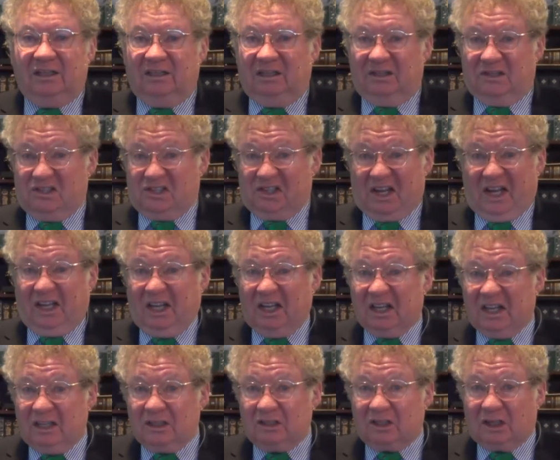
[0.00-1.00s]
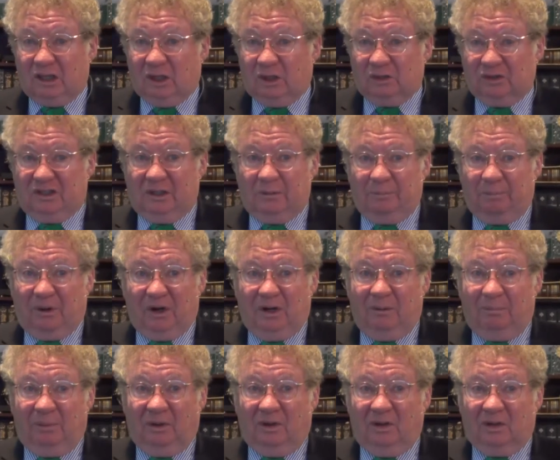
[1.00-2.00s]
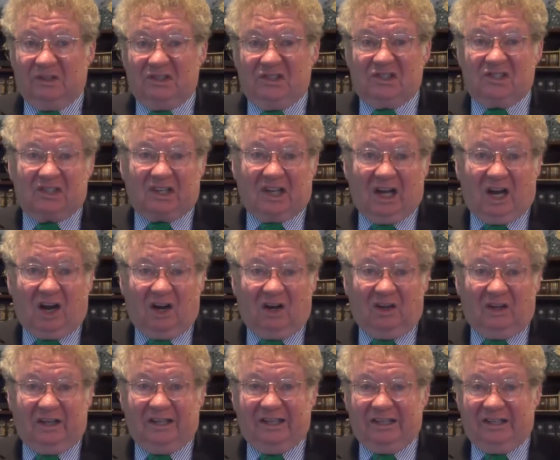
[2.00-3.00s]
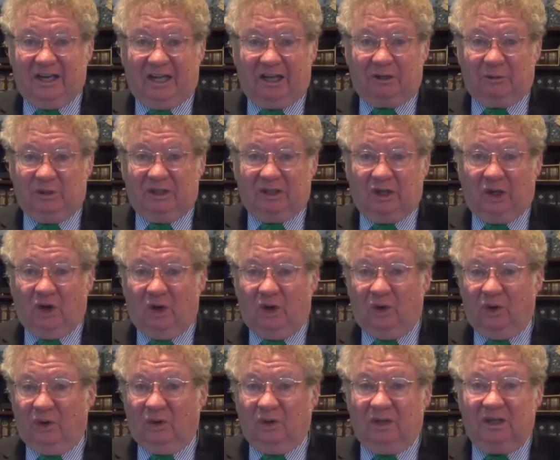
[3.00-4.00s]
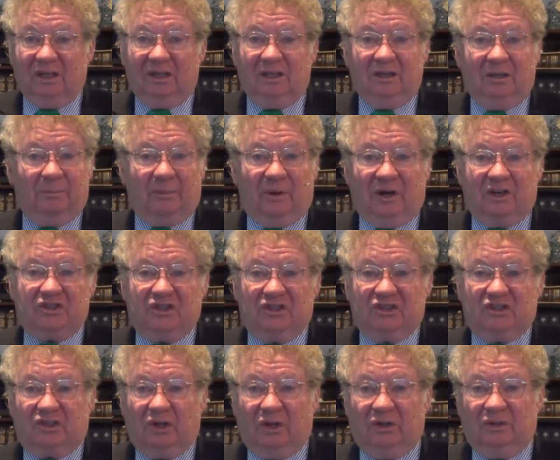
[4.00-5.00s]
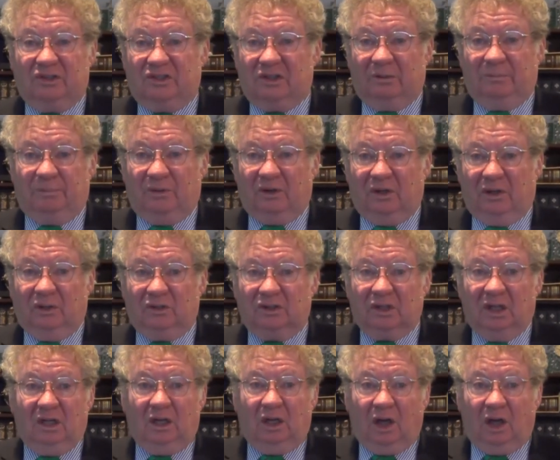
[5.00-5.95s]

The second is clothed in purple and scarlet and decked with gold, precious stones, and pearls.